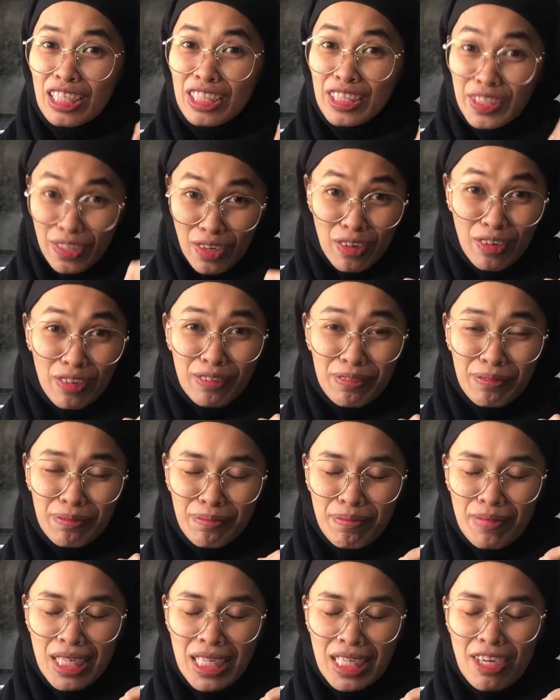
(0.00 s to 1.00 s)
So,
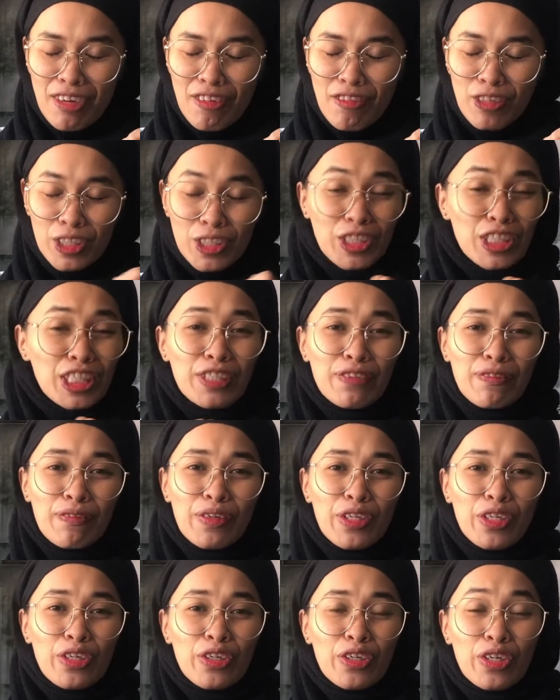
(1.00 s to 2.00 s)
for today's
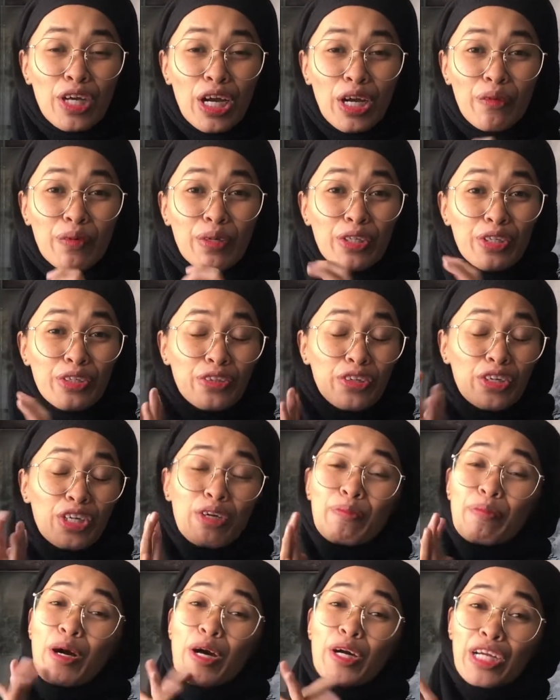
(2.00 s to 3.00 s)
video, I want to talk
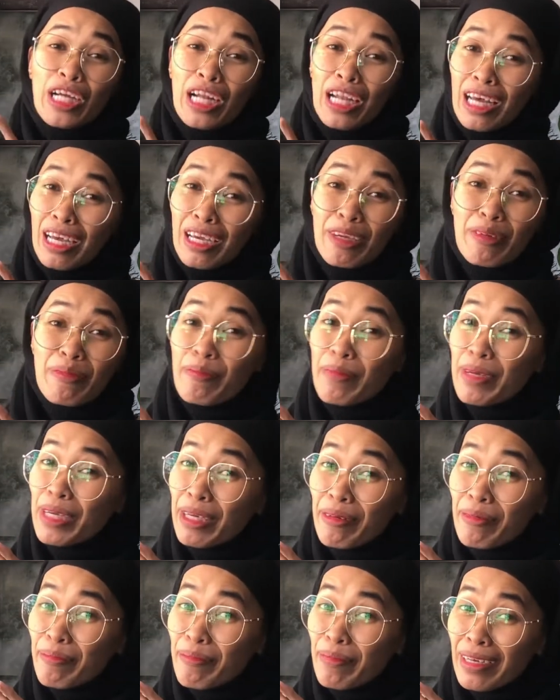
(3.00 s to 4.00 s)
about
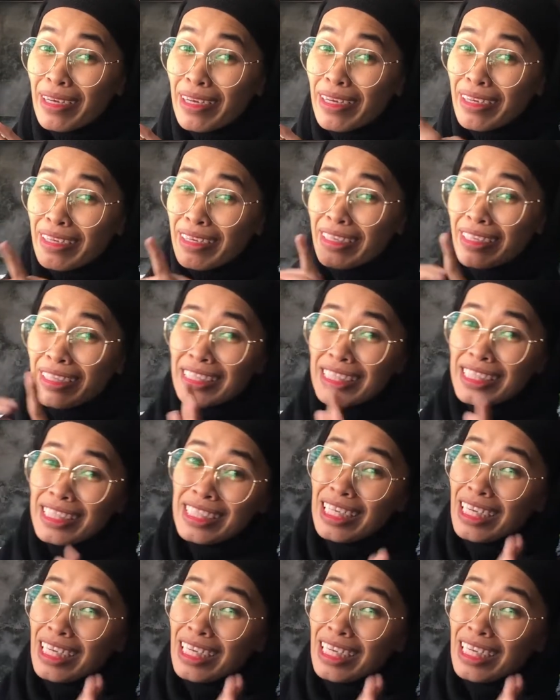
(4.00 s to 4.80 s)
climbing plants,